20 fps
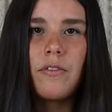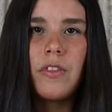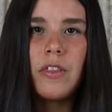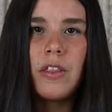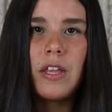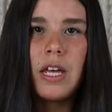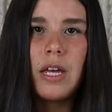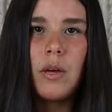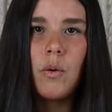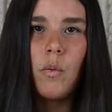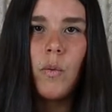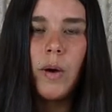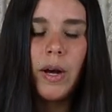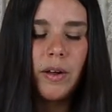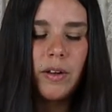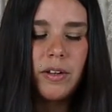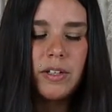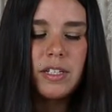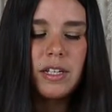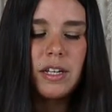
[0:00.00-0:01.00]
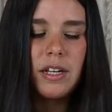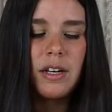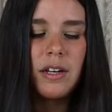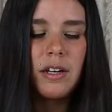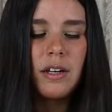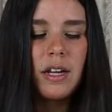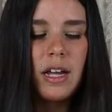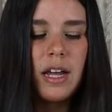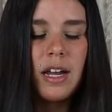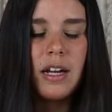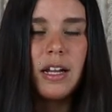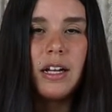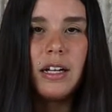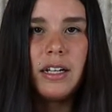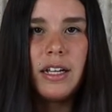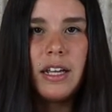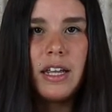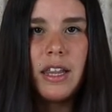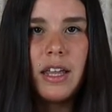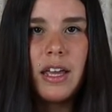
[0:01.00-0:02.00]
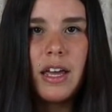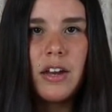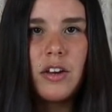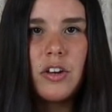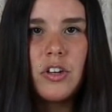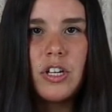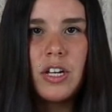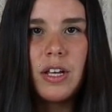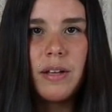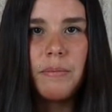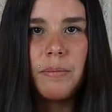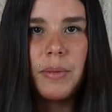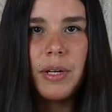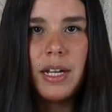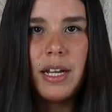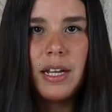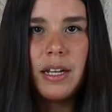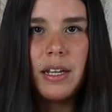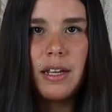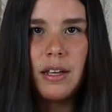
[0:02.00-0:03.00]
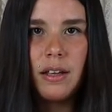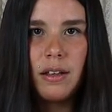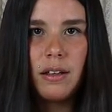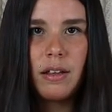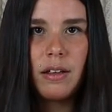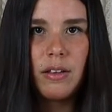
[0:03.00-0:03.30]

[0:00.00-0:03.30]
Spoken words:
the welt and clear the energy completely,